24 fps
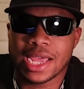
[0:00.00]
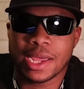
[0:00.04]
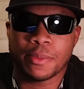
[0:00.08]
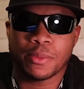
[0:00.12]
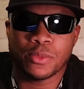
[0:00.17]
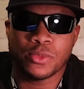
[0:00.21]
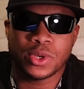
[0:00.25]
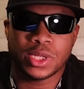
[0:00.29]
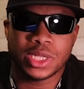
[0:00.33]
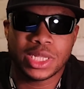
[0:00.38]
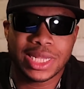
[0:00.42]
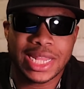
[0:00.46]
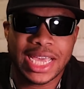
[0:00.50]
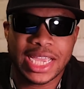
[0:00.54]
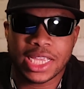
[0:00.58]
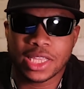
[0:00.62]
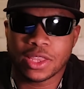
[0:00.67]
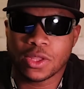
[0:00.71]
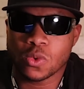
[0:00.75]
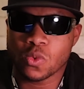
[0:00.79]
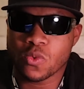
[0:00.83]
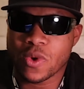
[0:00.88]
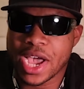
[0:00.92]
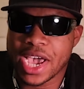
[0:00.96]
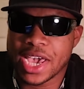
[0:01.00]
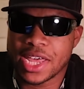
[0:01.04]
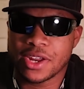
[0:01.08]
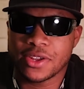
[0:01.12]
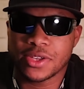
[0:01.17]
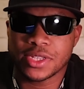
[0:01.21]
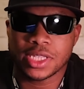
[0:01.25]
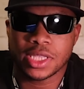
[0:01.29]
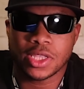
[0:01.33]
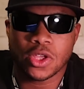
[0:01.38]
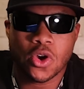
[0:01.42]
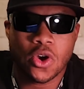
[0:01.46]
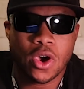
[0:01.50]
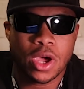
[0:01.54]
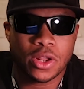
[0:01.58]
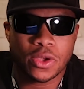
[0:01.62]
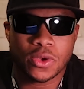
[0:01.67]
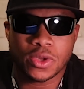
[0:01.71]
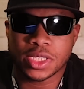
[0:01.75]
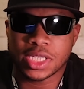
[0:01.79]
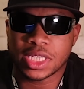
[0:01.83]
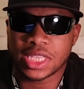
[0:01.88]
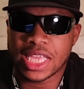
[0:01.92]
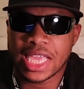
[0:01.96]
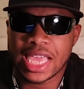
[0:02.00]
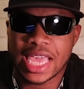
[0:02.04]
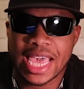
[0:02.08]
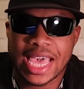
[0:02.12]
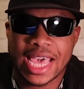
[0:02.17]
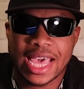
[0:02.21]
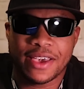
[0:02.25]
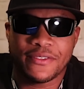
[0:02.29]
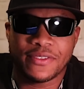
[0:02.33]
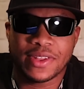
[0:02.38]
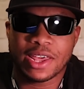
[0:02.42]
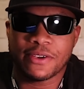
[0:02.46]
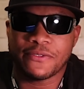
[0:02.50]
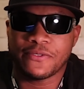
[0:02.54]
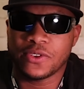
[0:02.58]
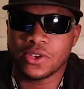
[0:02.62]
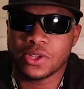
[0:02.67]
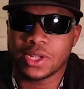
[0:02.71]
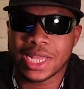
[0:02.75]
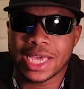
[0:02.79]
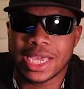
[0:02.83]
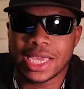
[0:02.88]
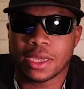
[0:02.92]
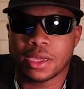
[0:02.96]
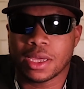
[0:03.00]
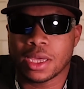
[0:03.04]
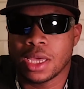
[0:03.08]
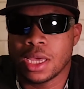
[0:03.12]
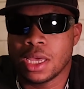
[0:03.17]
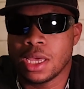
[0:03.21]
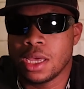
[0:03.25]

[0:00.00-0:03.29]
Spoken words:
I'm really liking the writers and the articles that they have, and I feel like